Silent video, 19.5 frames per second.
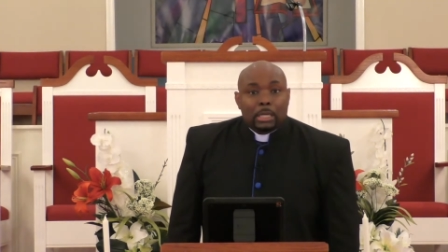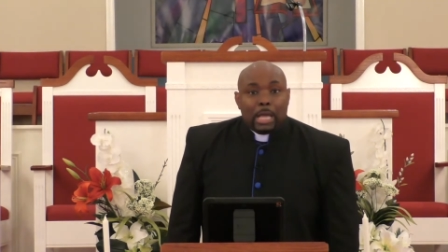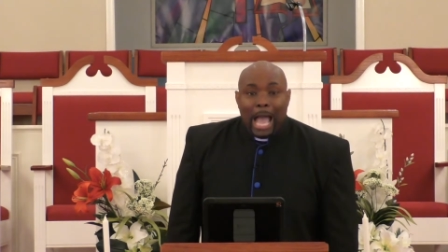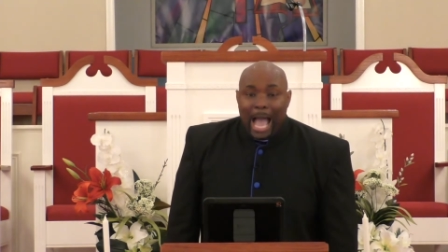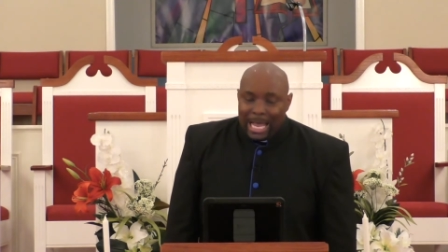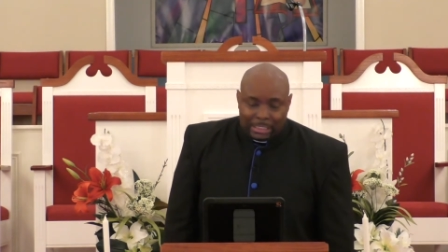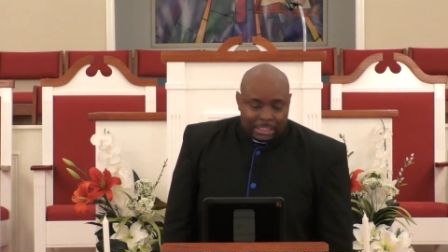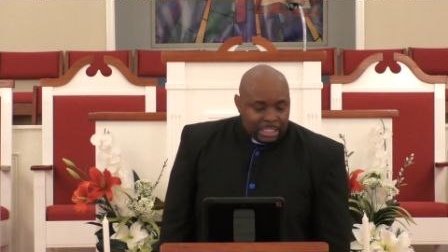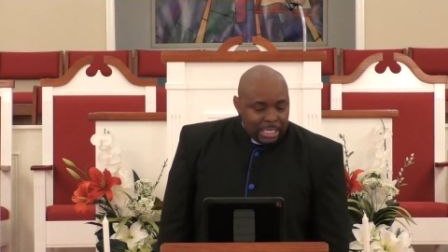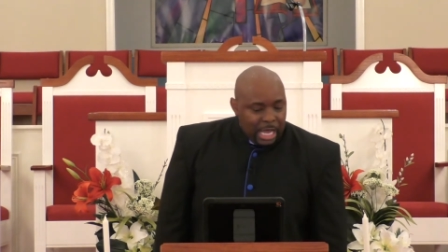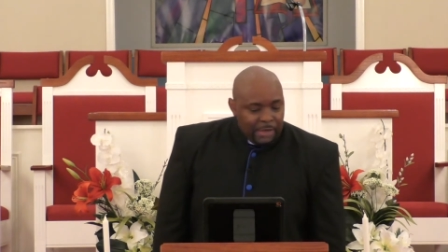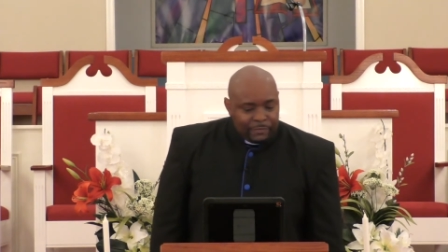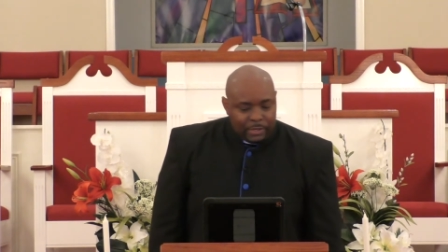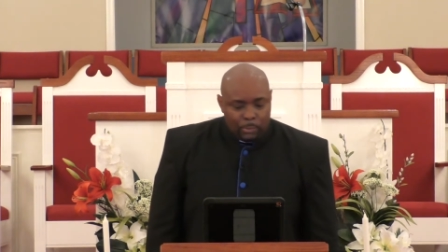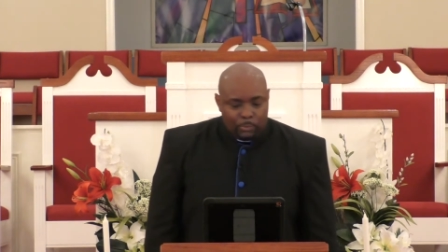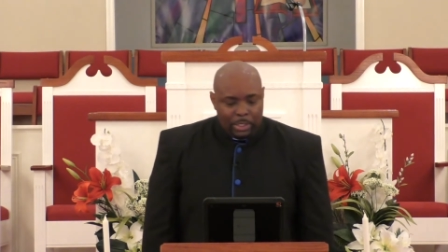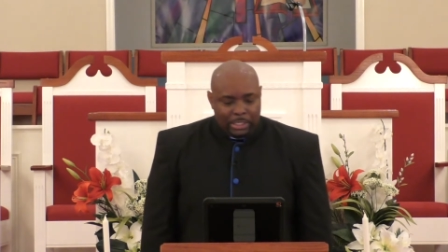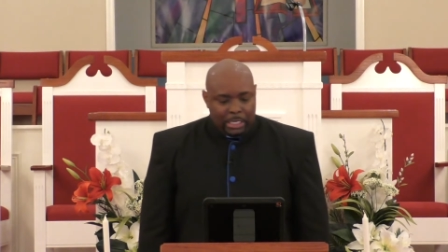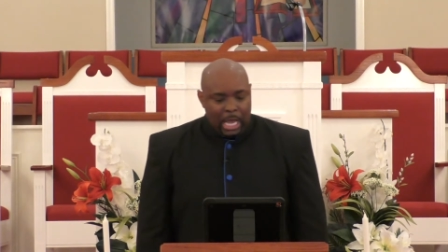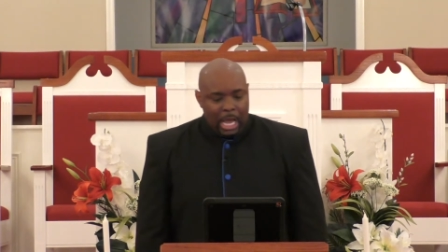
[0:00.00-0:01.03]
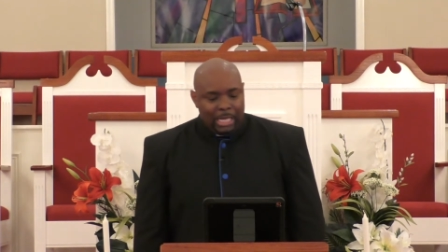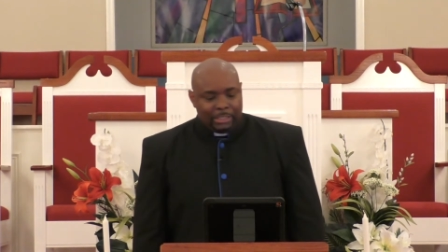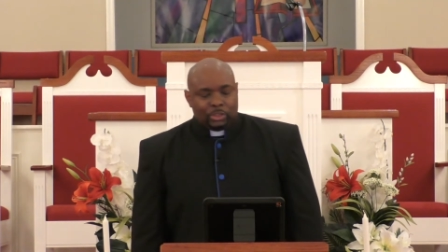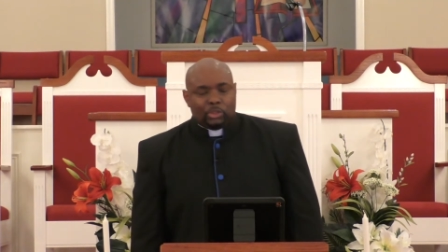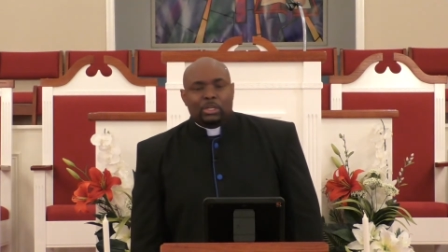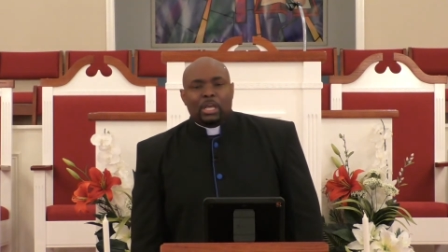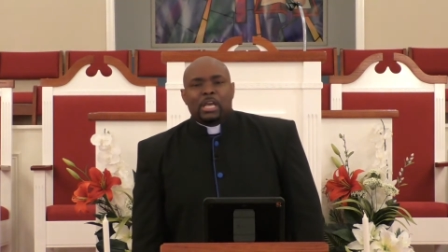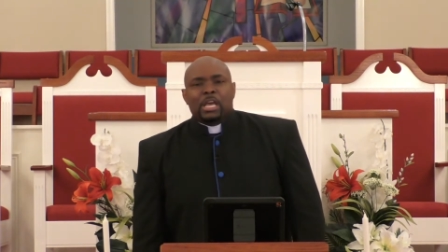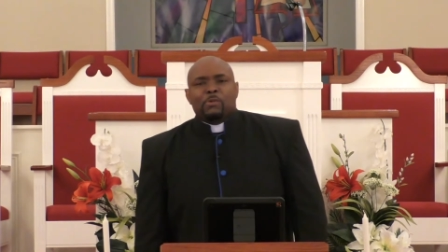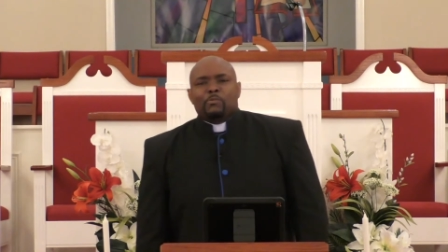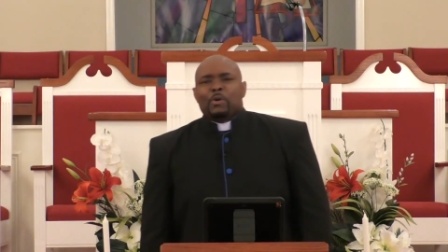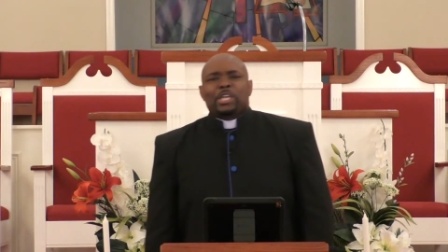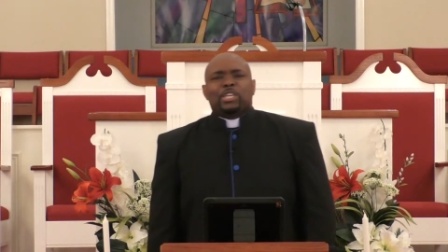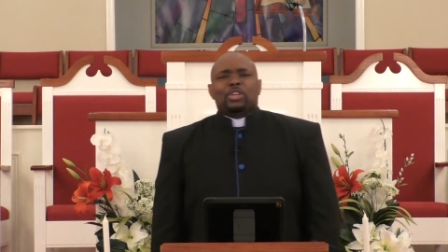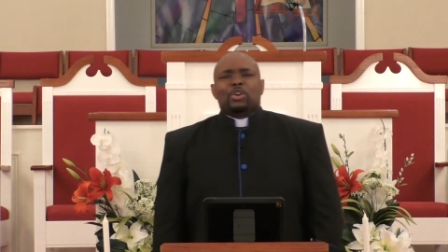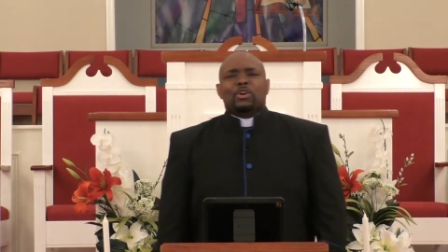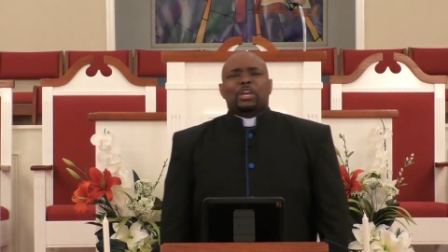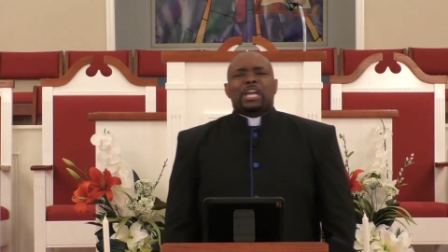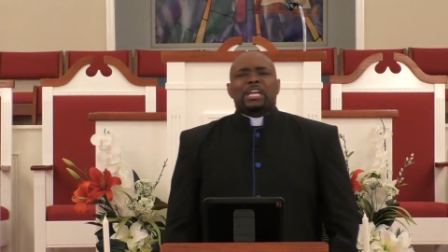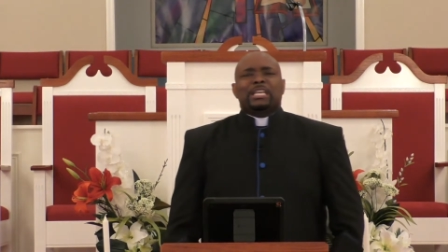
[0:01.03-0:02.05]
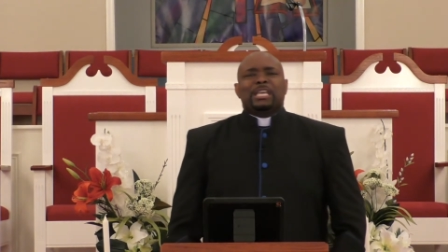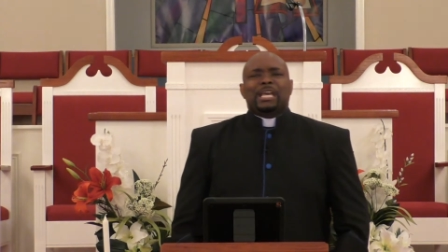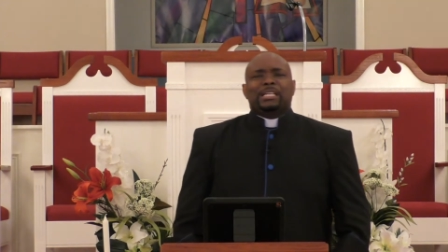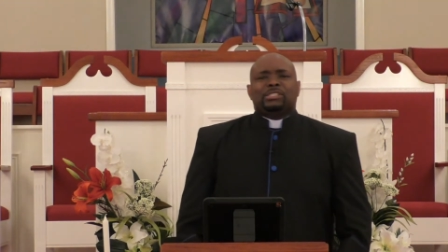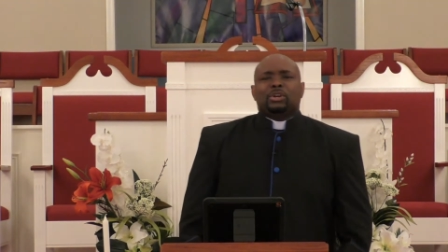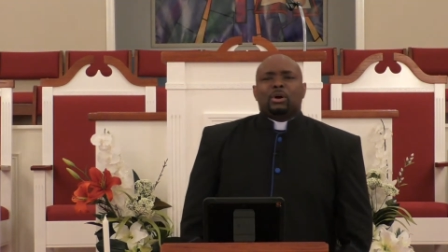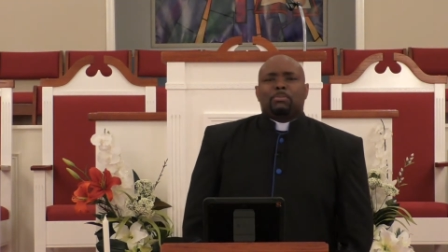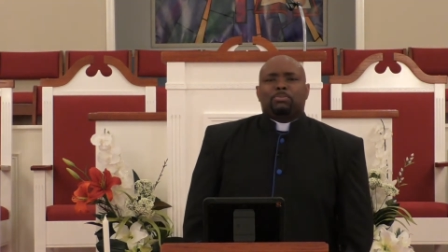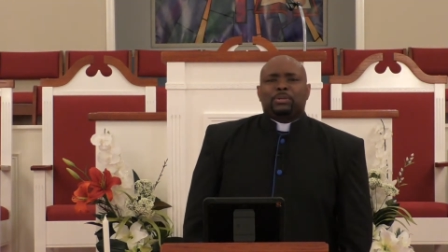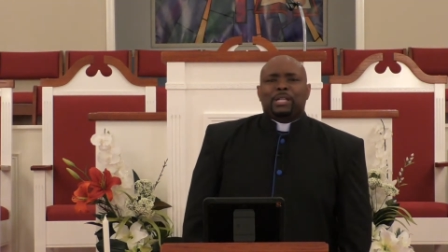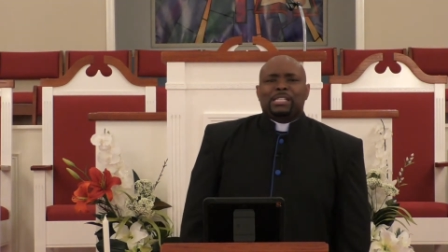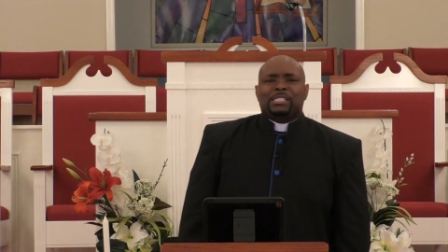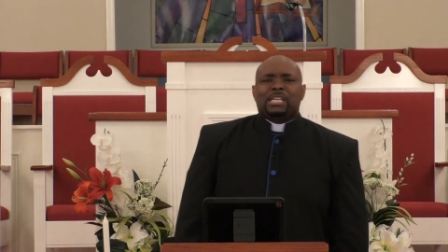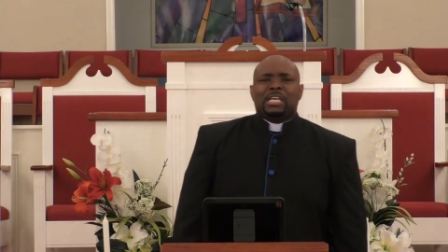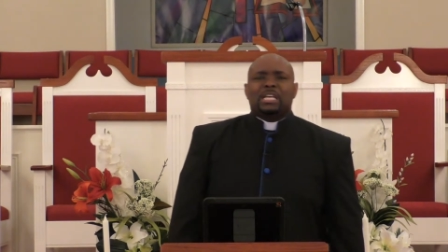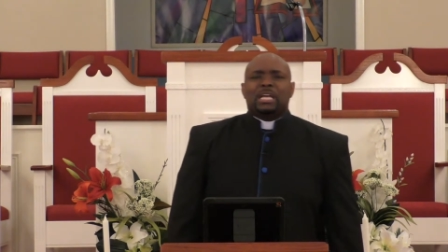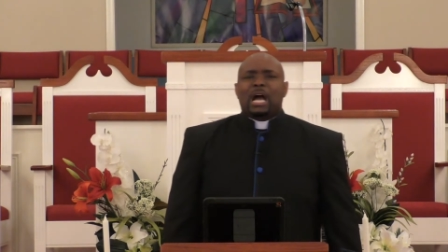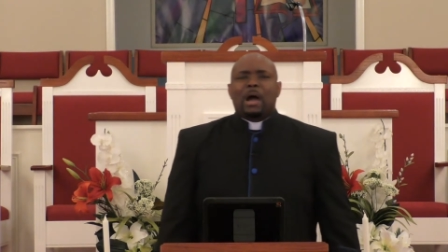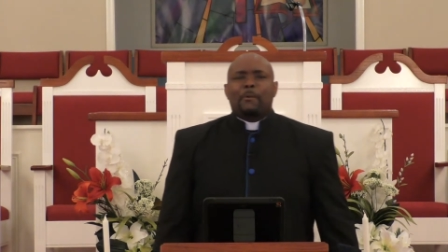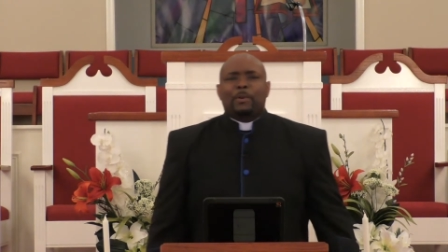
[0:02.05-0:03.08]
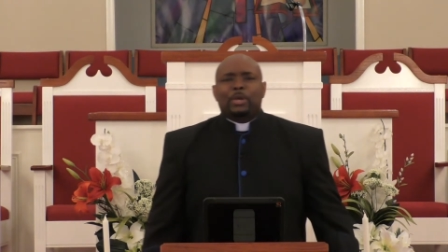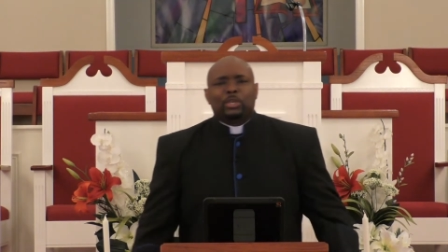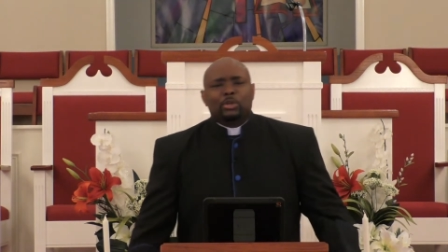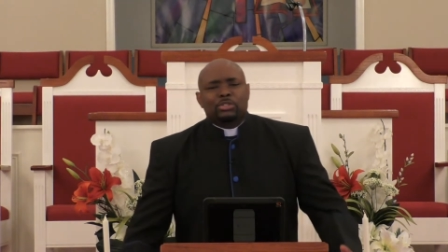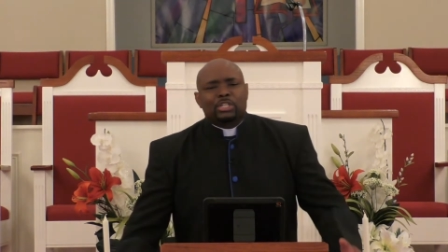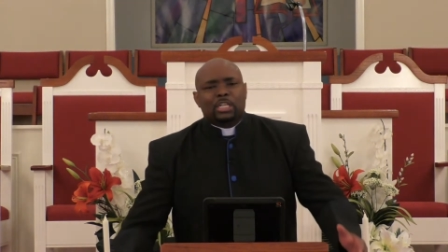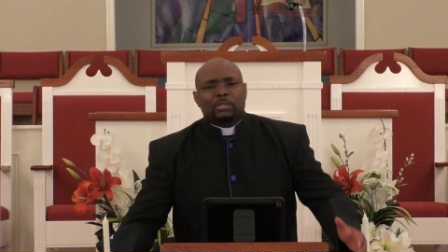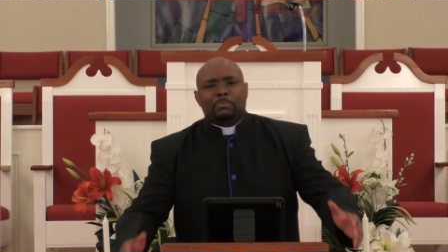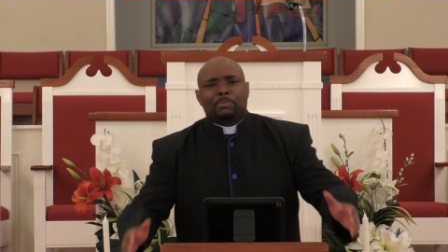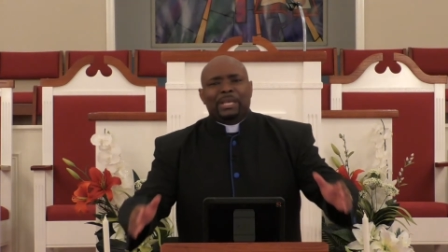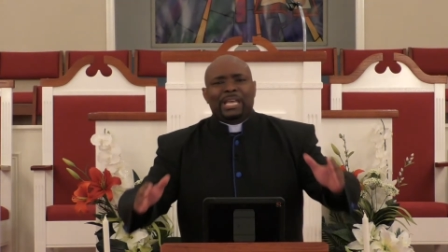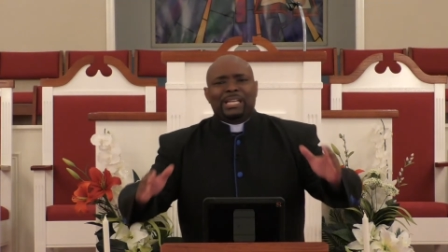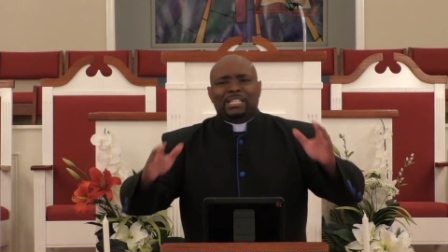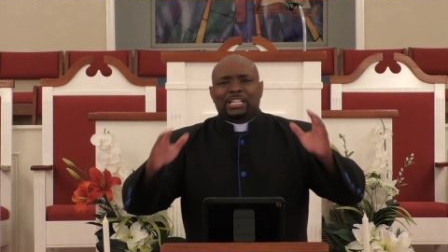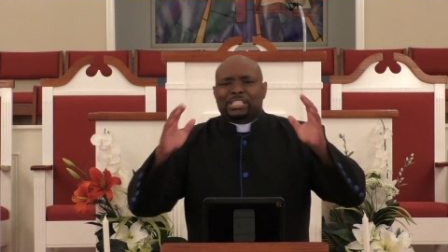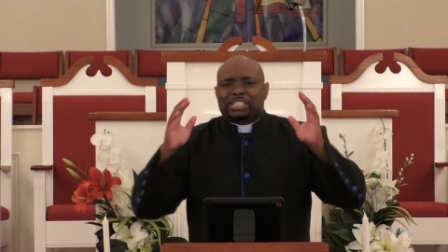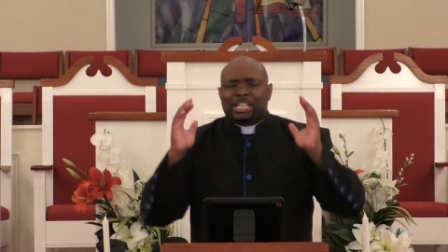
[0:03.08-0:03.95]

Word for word: I love it when God do that. When you can get to a place in God where you just being the